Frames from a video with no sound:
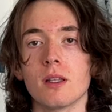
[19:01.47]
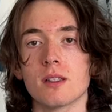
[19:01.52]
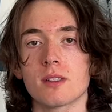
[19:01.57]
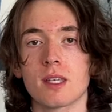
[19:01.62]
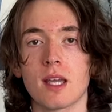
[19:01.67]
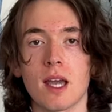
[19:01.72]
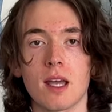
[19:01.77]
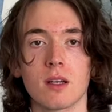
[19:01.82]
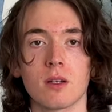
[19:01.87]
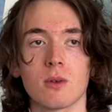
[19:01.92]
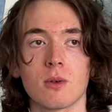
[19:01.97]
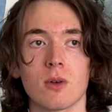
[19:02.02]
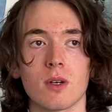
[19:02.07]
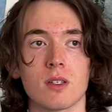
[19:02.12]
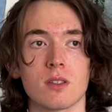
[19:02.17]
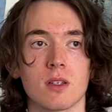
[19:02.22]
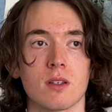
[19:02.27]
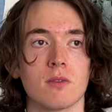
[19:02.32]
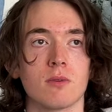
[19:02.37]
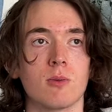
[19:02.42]
these
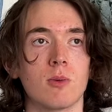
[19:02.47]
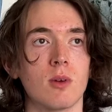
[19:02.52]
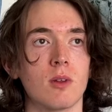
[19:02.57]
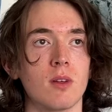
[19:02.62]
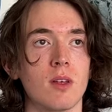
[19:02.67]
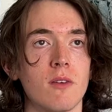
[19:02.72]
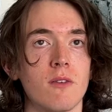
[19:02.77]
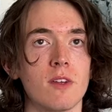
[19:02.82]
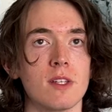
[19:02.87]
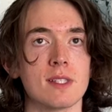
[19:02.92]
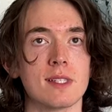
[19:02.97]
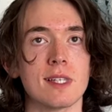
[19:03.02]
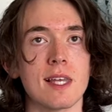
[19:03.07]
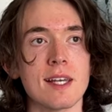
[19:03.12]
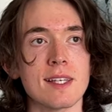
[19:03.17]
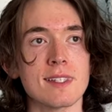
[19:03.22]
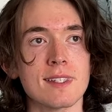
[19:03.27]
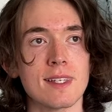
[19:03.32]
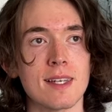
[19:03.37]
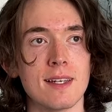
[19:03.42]
categories of, well, if it's
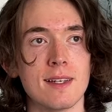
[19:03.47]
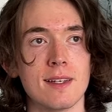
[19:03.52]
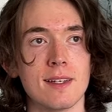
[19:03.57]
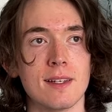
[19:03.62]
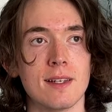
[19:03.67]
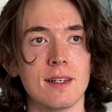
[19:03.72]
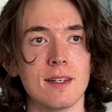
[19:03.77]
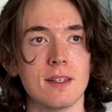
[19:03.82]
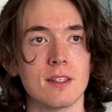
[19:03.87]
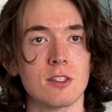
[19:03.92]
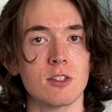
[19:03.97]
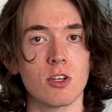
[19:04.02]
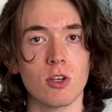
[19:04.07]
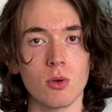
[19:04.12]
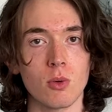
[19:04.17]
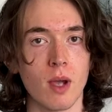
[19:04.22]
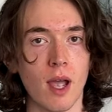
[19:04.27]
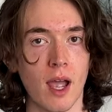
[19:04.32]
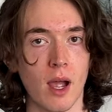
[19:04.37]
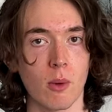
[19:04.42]
less than
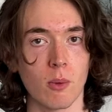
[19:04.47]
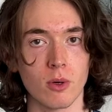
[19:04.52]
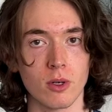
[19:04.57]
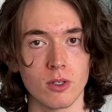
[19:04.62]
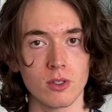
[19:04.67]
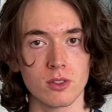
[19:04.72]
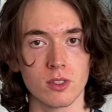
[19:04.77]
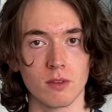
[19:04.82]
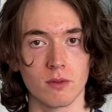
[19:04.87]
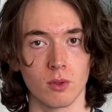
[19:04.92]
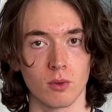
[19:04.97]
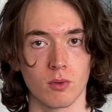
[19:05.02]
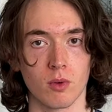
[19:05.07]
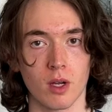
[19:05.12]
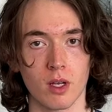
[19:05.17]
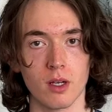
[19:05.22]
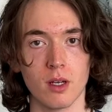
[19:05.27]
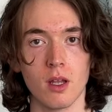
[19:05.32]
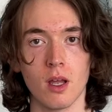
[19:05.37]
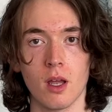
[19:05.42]
two hours of a
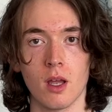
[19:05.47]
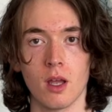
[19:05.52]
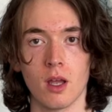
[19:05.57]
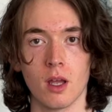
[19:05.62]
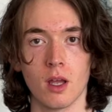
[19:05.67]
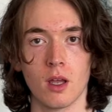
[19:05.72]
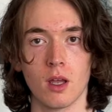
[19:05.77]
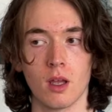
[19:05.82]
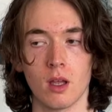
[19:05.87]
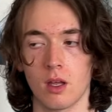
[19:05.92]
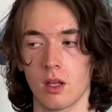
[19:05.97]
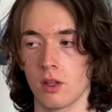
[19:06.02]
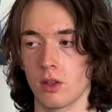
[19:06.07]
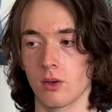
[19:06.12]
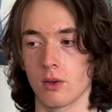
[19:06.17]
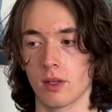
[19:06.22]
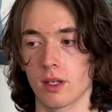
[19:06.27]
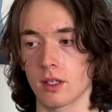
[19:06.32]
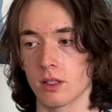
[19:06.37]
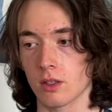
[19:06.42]
run,
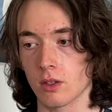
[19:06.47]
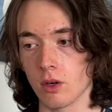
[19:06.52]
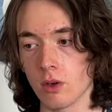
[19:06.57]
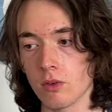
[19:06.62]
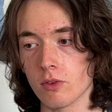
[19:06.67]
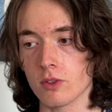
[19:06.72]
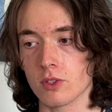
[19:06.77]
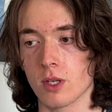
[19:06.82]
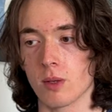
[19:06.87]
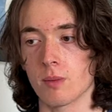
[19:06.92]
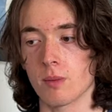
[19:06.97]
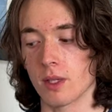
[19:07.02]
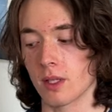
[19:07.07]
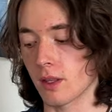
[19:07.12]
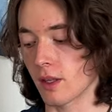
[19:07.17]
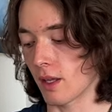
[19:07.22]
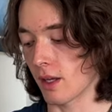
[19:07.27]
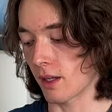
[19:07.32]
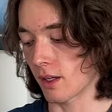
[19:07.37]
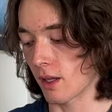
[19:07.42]
they're like, go for something
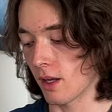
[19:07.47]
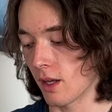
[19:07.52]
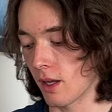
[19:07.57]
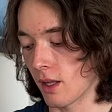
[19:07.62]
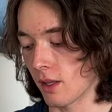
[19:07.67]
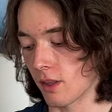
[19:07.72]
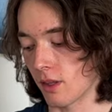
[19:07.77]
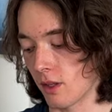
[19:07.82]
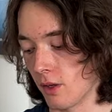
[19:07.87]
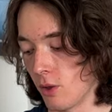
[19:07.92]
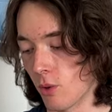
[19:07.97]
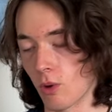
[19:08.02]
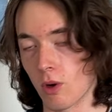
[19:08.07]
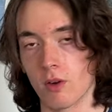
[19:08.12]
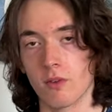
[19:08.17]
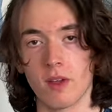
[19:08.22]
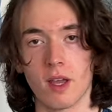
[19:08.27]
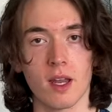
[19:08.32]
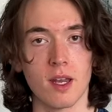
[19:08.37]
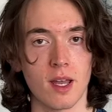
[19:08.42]
like the
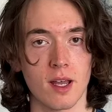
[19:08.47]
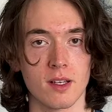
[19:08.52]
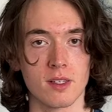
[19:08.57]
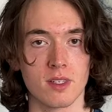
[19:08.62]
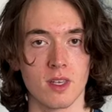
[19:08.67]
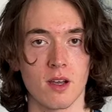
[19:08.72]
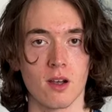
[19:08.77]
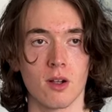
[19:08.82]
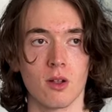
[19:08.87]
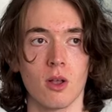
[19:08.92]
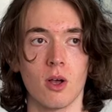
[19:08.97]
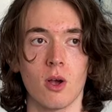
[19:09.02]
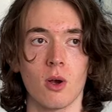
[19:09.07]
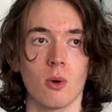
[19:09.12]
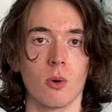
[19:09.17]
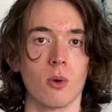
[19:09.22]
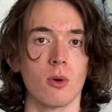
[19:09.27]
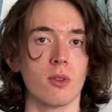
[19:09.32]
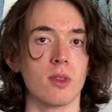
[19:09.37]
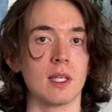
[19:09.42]
Norvan SL
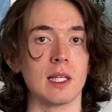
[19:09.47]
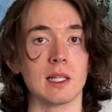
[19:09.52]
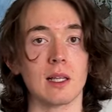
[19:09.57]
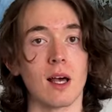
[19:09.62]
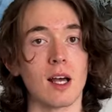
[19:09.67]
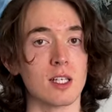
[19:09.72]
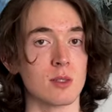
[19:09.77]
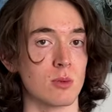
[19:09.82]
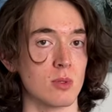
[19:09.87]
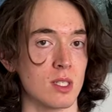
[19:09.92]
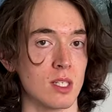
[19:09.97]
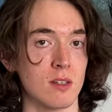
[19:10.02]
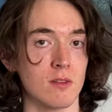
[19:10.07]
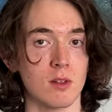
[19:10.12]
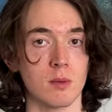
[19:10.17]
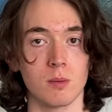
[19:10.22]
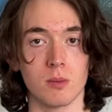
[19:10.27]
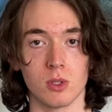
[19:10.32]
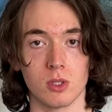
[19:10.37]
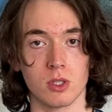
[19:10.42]
or the La
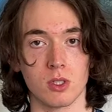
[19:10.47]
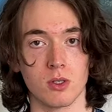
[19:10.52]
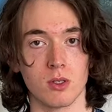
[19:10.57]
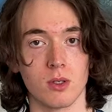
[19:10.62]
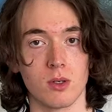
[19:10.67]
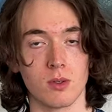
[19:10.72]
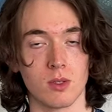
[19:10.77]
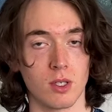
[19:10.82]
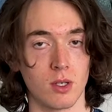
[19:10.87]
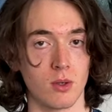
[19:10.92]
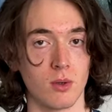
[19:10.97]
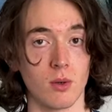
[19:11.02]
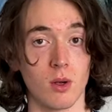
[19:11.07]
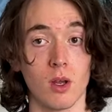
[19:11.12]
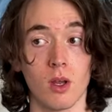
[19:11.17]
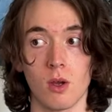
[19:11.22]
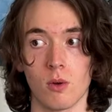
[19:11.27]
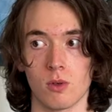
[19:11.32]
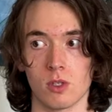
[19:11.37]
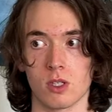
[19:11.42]
Sportiva Bushido 2,
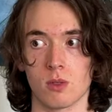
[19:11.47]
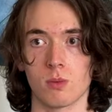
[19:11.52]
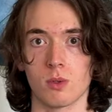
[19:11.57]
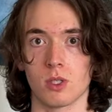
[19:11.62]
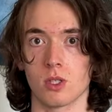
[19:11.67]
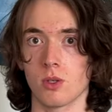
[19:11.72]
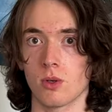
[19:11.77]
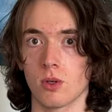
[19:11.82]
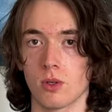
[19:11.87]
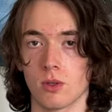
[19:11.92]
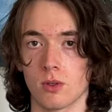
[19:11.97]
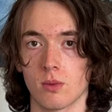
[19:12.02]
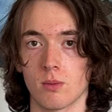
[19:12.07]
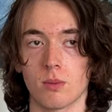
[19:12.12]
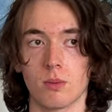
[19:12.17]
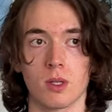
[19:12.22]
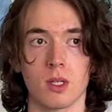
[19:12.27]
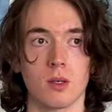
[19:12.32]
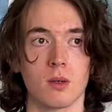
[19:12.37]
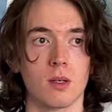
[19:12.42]
which the Bushido,
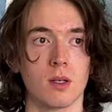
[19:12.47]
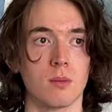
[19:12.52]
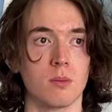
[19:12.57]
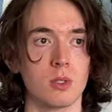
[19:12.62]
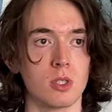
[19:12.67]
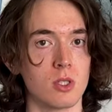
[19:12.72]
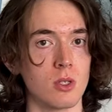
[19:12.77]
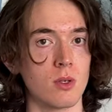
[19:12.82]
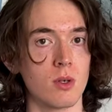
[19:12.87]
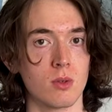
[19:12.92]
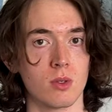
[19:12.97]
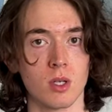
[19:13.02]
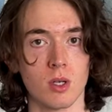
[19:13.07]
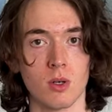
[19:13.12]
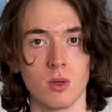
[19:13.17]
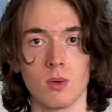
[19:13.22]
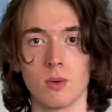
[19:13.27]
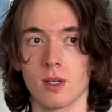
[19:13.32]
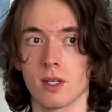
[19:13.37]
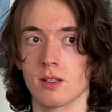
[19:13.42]
the Bushido
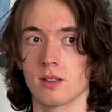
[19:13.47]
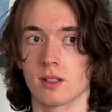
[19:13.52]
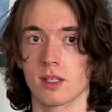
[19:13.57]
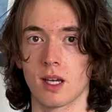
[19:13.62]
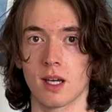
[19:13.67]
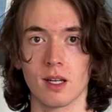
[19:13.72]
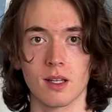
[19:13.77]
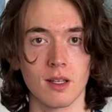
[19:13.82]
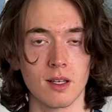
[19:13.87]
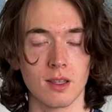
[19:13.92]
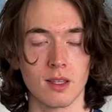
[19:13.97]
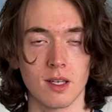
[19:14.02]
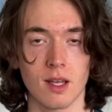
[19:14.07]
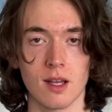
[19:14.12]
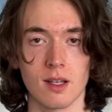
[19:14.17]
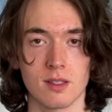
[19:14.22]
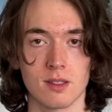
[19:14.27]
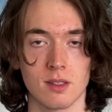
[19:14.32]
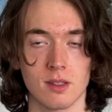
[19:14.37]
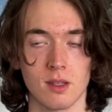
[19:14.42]
2 is kind of like the
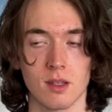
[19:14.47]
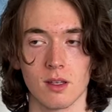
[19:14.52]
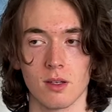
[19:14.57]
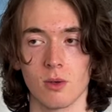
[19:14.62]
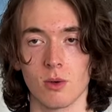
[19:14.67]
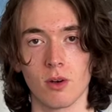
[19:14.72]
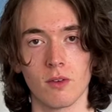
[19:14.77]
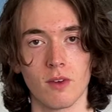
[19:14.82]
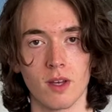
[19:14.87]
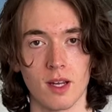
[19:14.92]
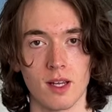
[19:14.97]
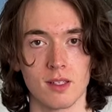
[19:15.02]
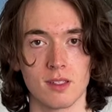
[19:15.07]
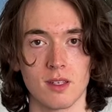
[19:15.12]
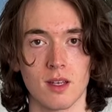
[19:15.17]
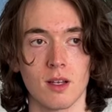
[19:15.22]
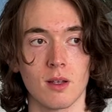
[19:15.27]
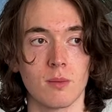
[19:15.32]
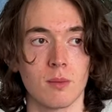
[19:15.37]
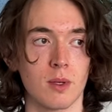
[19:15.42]
S, the Norvan
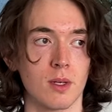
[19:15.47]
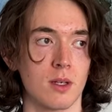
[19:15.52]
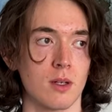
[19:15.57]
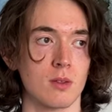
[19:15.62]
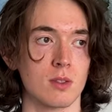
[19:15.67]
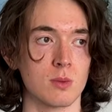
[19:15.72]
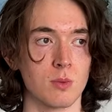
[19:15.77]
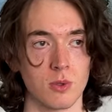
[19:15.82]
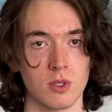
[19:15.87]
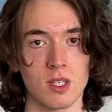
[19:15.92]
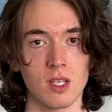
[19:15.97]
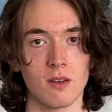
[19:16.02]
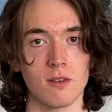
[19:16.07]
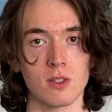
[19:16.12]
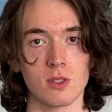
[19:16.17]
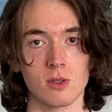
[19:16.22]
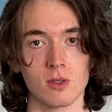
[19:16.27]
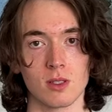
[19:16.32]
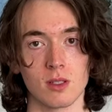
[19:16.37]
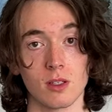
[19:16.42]
SL, but you know, it's Sportiva,
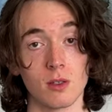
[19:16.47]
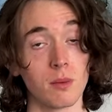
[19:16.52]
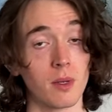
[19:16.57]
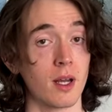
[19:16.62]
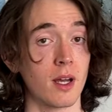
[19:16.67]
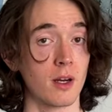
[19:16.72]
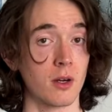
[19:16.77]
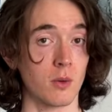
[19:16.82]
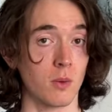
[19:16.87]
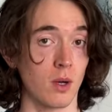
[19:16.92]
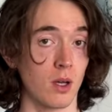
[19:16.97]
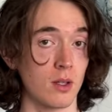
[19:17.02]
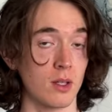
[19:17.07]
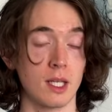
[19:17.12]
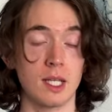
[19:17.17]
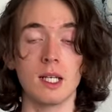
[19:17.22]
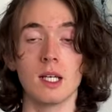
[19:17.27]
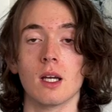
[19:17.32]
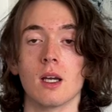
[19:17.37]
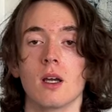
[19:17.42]
so it's a little bit higher
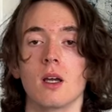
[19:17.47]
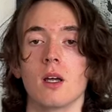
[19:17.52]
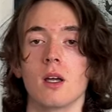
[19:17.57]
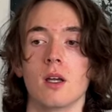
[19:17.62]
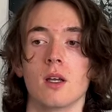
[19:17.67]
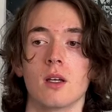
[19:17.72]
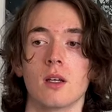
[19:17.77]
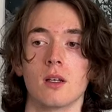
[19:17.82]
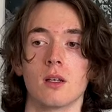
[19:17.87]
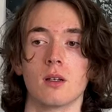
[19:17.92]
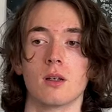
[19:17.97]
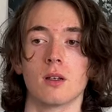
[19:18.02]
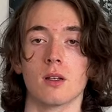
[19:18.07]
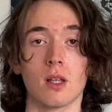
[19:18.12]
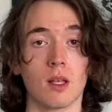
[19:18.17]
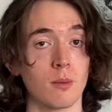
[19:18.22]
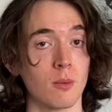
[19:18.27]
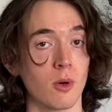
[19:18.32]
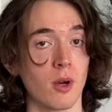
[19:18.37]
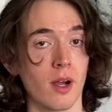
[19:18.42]
quality, a
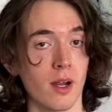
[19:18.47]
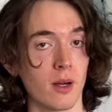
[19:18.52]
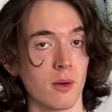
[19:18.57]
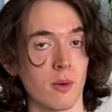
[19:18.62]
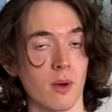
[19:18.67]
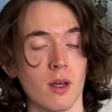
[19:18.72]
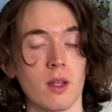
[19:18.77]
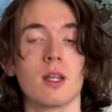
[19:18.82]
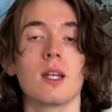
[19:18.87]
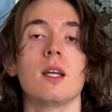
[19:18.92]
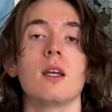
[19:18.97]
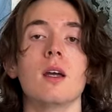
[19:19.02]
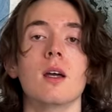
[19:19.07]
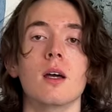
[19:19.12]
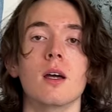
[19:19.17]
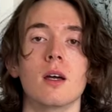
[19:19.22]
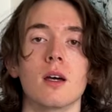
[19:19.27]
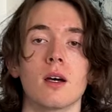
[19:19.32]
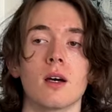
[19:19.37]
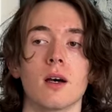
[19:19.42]
lot more higher quality.
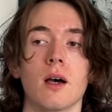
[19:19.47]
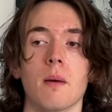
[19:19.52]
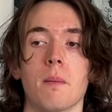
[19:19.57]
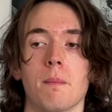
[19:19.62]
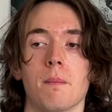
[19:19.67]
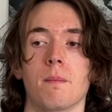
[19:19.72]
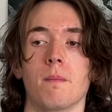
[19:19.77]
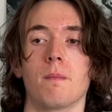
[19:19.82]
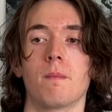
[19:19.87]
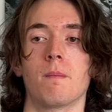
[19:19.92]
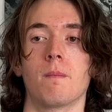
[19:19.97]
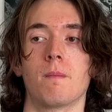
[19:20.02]
Um,